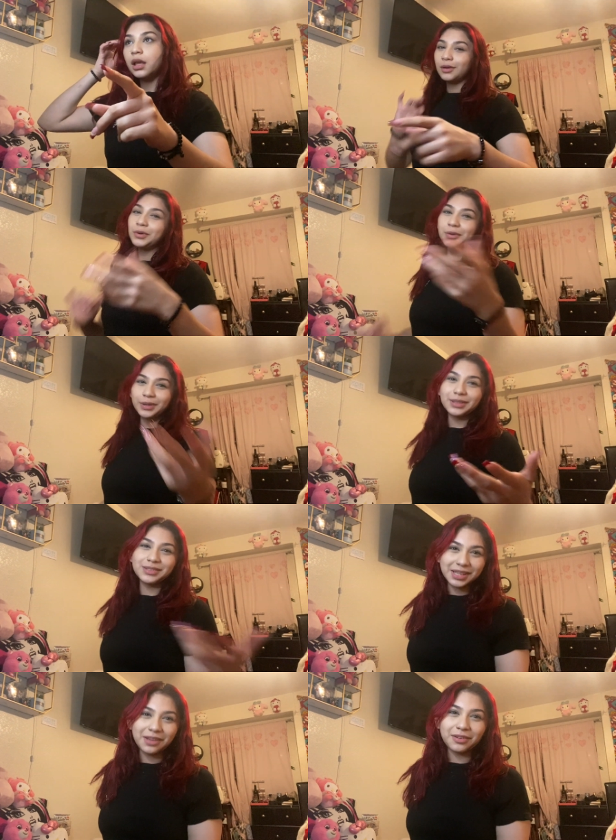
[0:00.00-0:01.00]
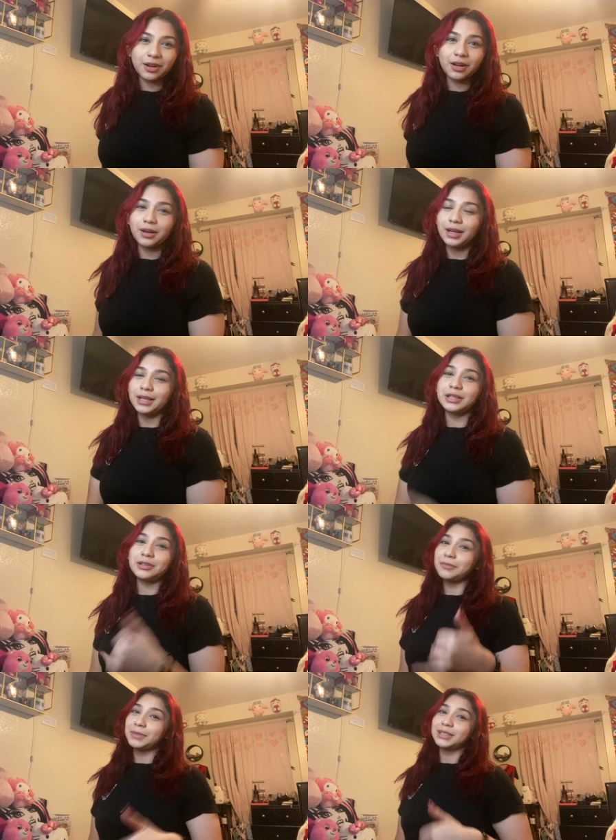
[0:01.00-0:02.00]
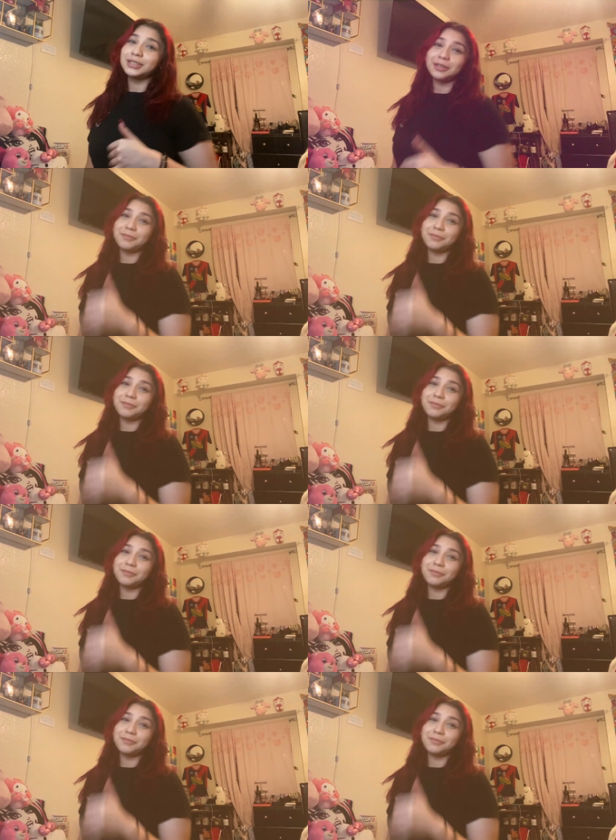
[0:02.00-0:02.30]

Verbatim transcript: we will use alcohol. And, you know, I'm not talking about